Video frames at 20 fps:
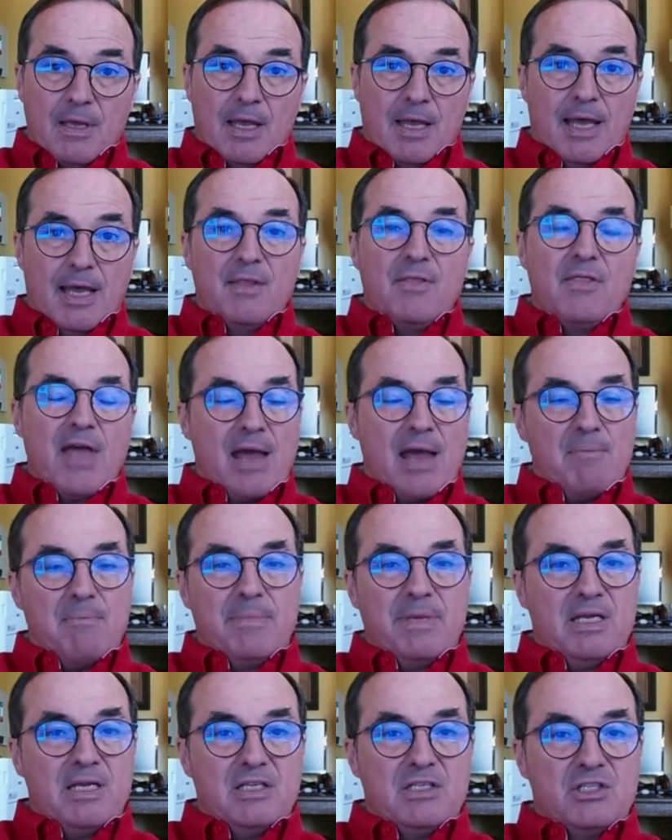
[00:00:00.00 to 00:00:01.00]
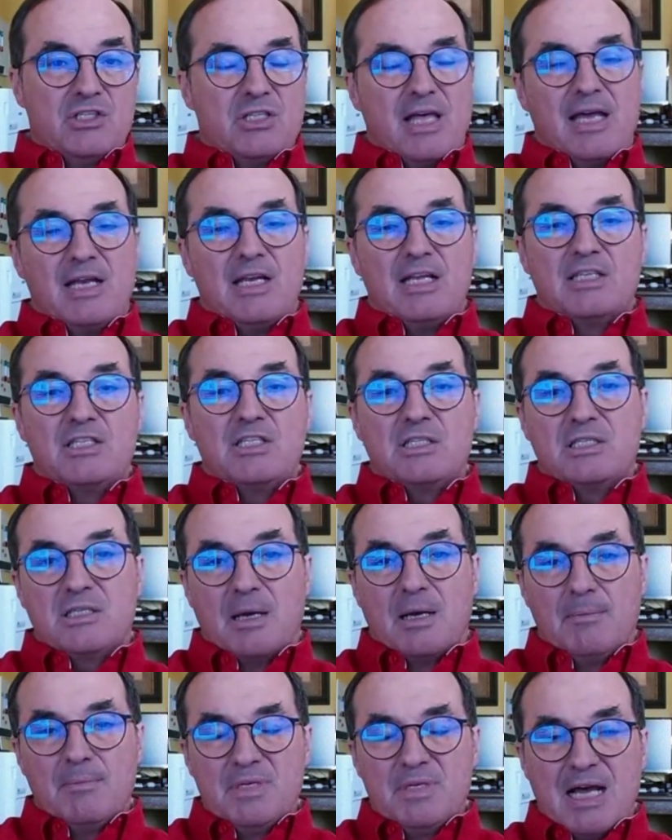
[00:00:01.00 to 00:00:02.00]
And that means that at
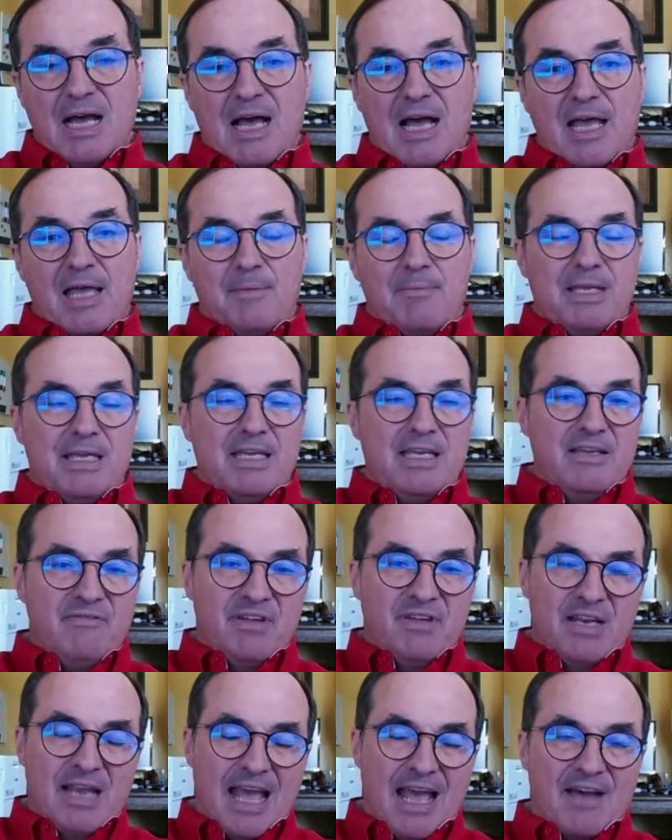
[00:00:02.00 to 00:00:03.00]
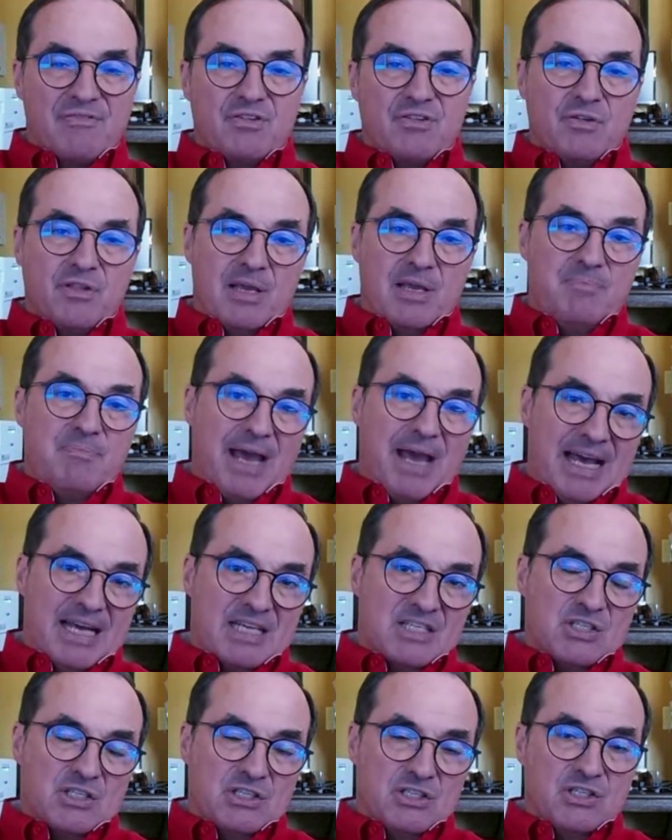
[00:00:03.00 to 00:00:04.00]
some time, even after they
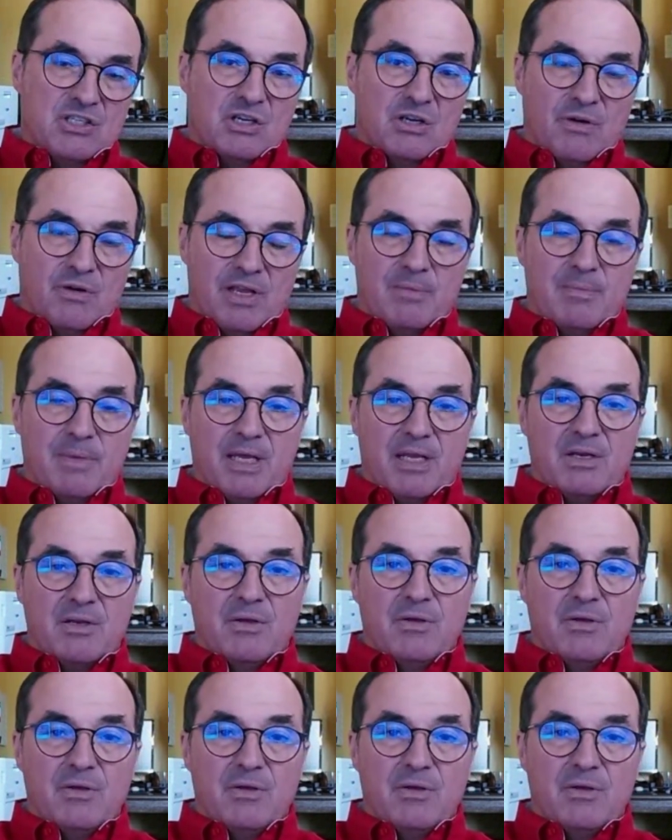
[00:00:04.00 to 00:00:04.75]
pass this agreement,